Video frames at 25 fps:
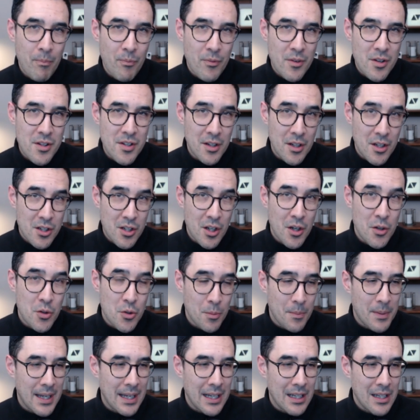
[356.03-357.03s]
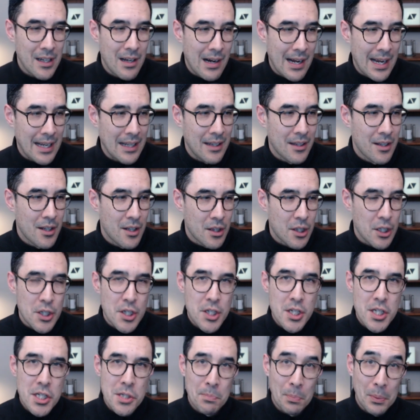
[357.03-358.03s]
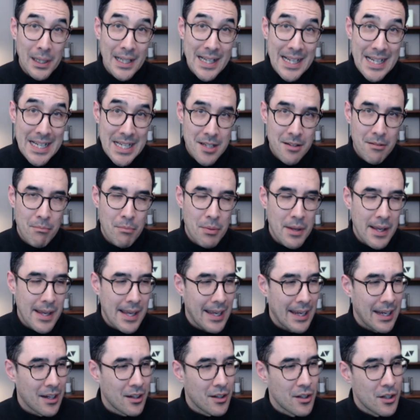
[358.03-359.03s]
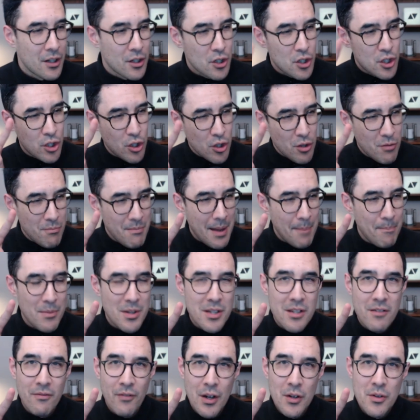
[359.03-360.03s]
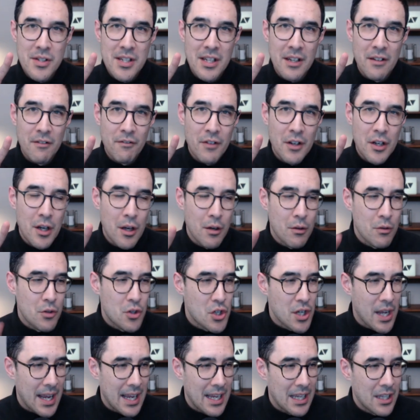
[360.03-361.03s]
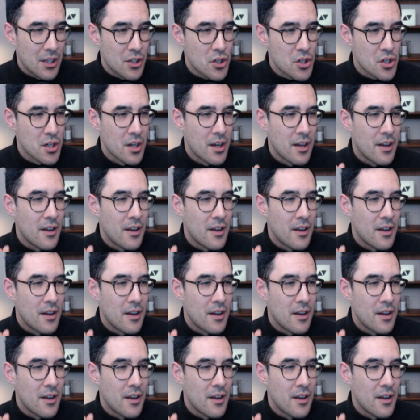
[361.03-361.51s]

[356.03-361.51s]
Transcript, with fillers: So the total being 9. The split being 2 members voting for no change,